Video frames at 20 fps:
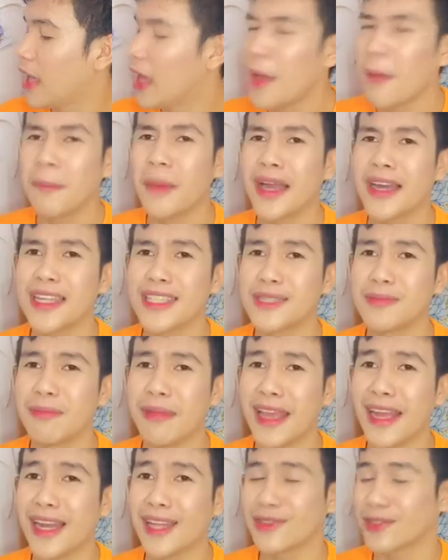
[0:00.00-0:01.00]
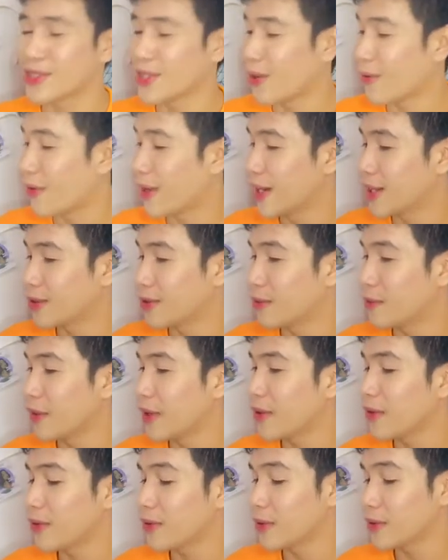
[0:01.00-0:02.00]
Pang display lang to sa kwarto.
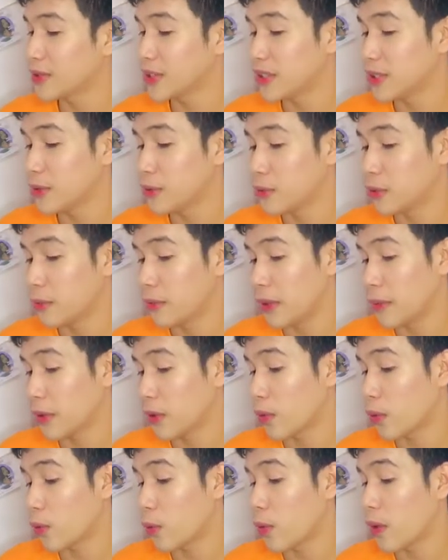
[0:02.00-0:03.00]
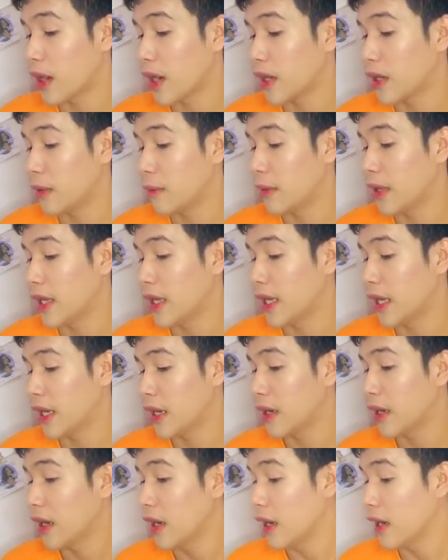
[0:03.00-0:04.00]
Pero siguro may makukuha ka naman.
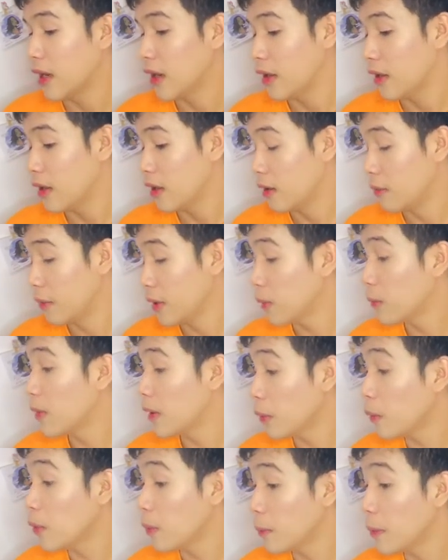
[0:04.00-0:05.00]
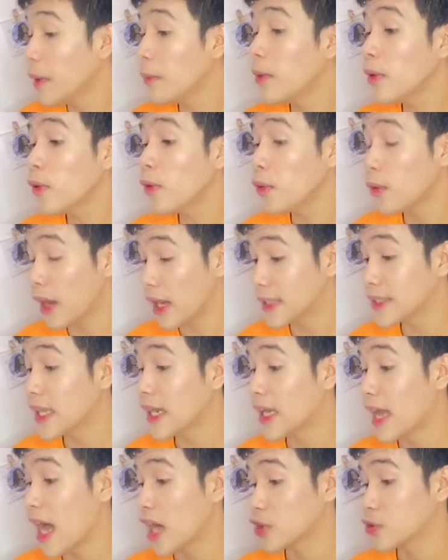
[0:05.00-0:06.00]
May makukuha ka
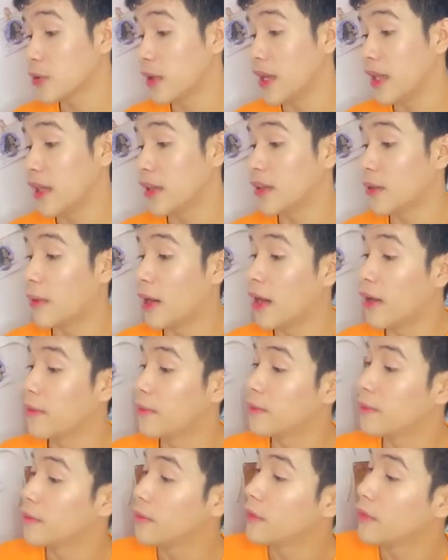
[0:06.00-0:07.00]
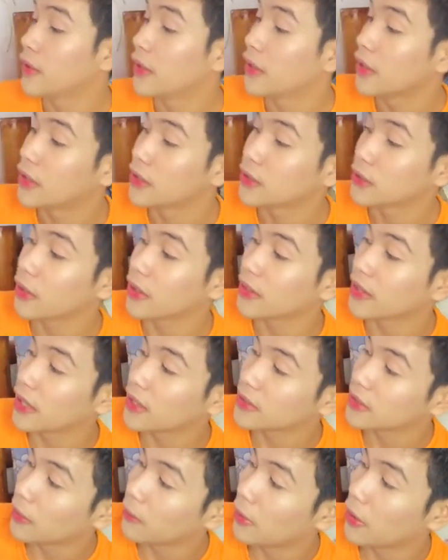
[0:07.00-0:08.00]
talaga actually, di ba? So it
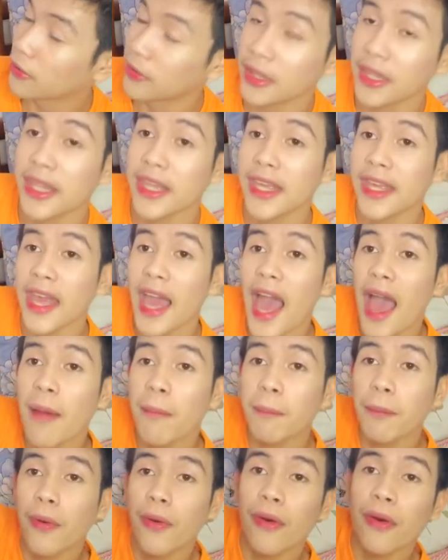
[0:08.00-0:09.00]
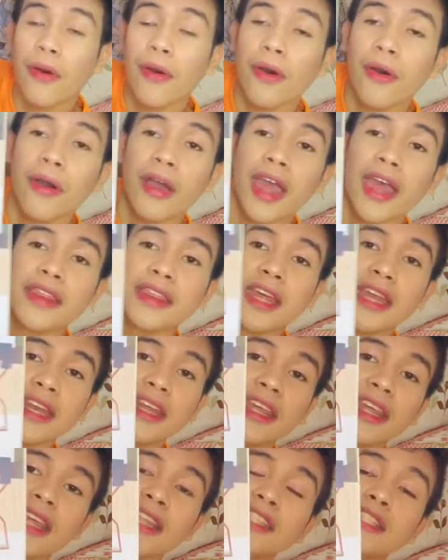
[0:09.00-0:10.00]
tells about Quiapo, and then
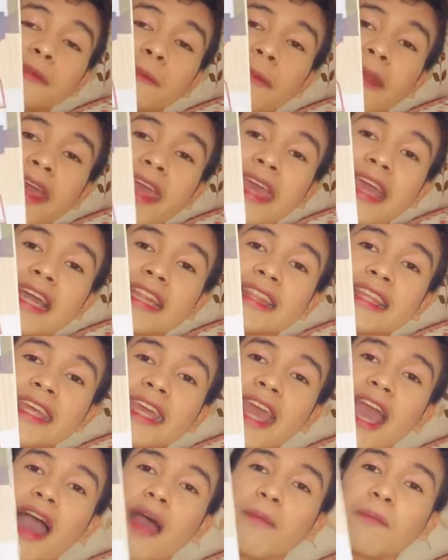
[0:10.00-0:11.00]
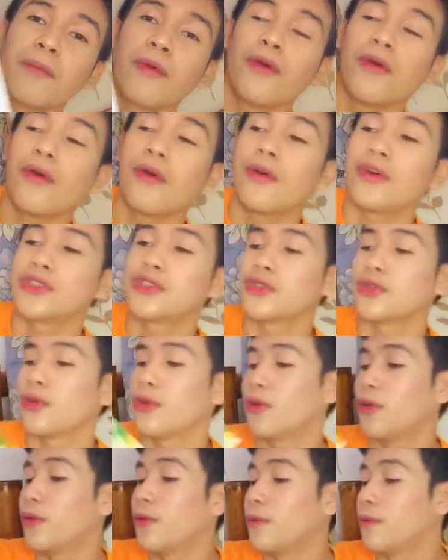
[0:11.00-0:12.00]
kids playing at Quiapo.
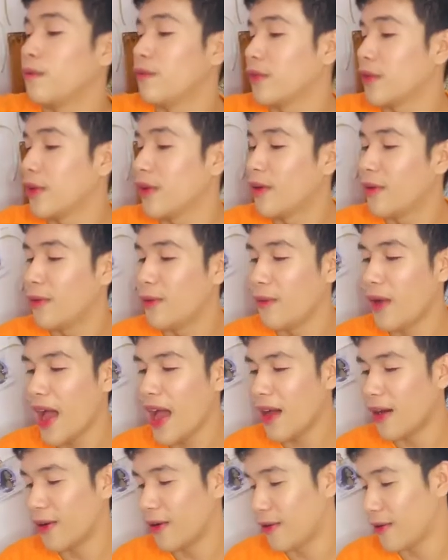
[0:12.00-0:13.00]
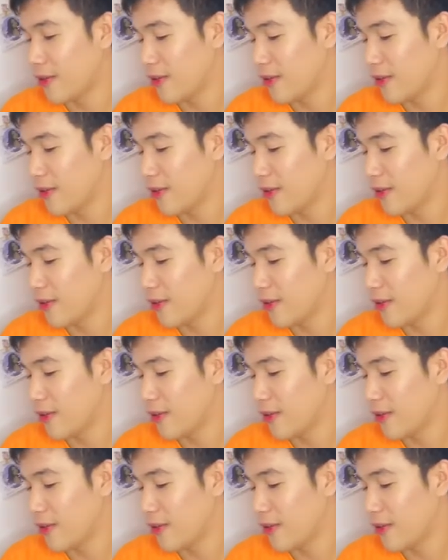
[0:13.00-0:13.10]
So, wow!